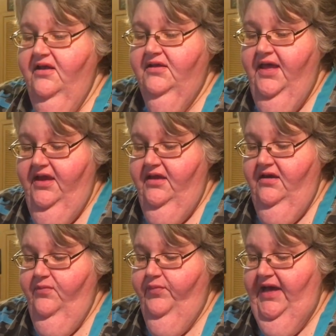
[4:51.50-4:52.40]
Like,
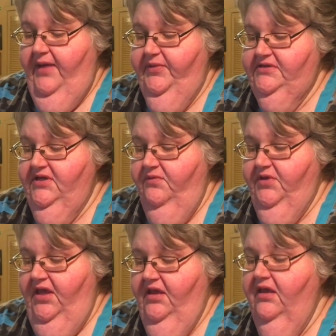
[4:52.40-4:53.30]
Poppy's
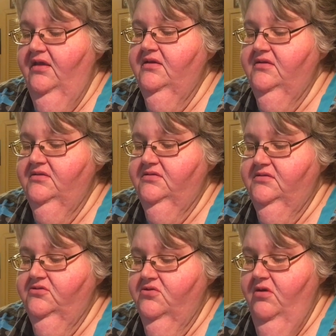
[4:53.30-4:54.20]
cupcake is
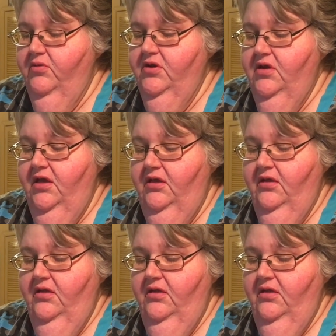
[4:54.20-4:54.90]
strawberry,